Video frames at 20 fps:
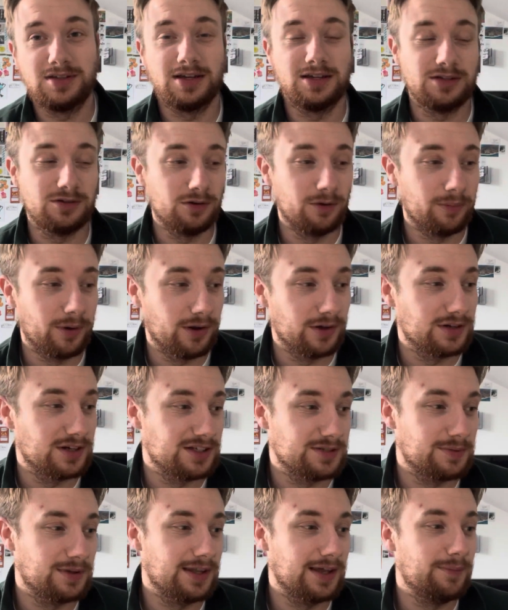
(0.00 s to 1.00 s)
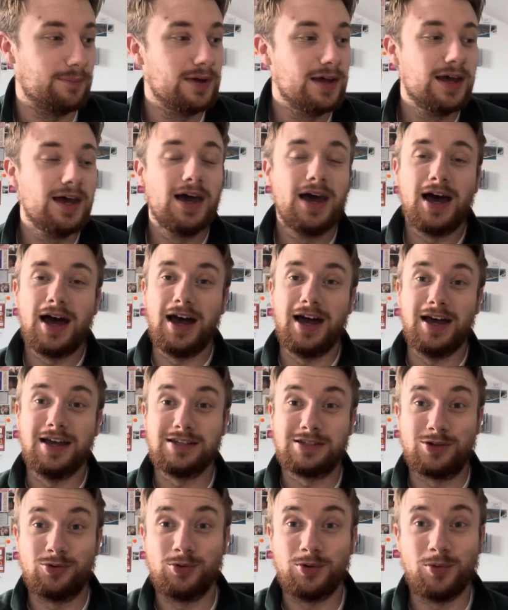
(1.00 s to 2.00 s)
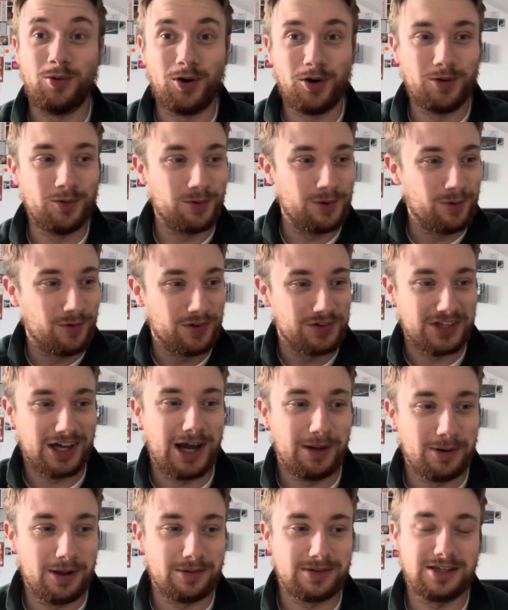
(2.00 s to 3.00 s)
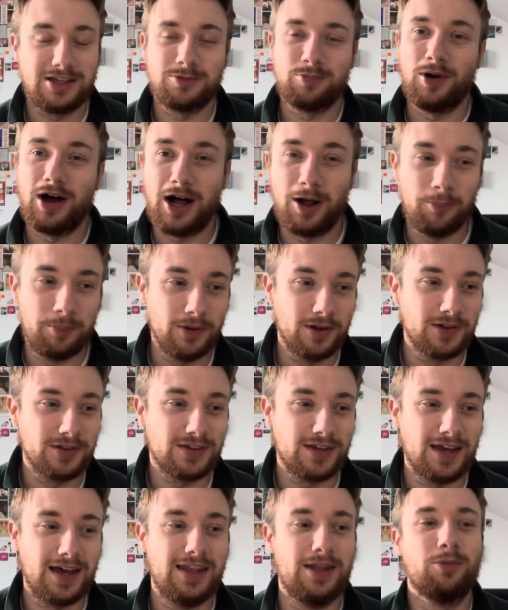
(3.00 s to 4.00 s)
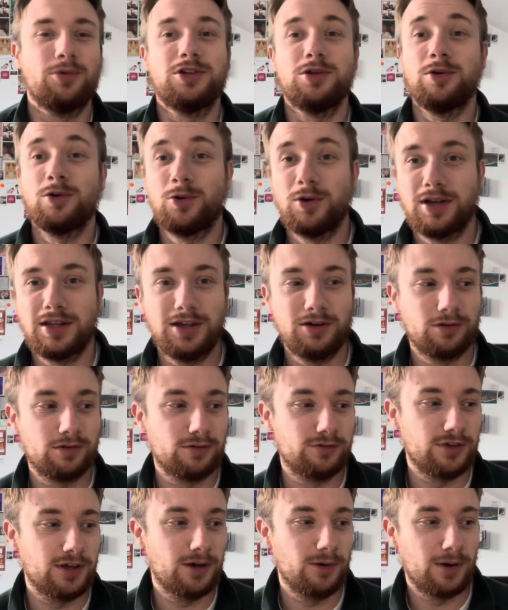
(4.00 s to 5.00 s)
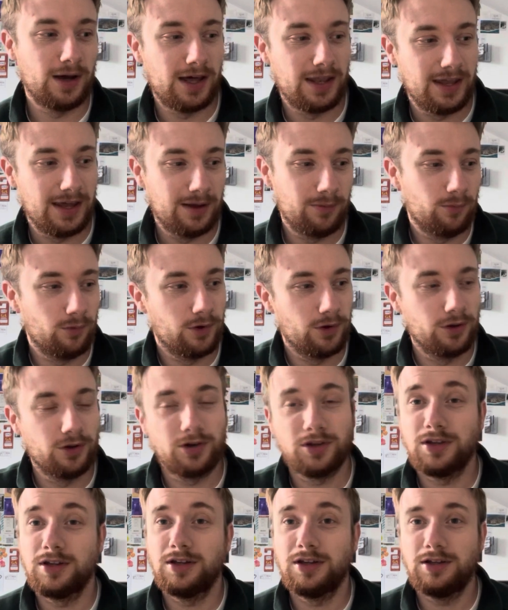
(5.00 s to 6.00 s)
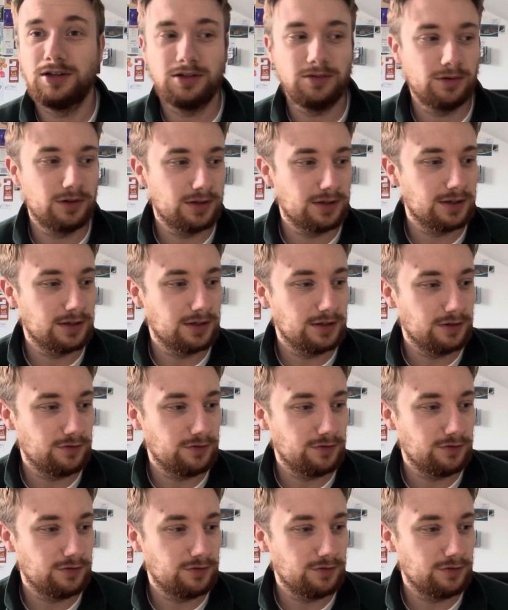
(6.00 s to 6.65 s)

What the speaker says: I do apologise about them. So we won't time lapse this, but I'll build it and then we'll do a quick little review and then we'll look at the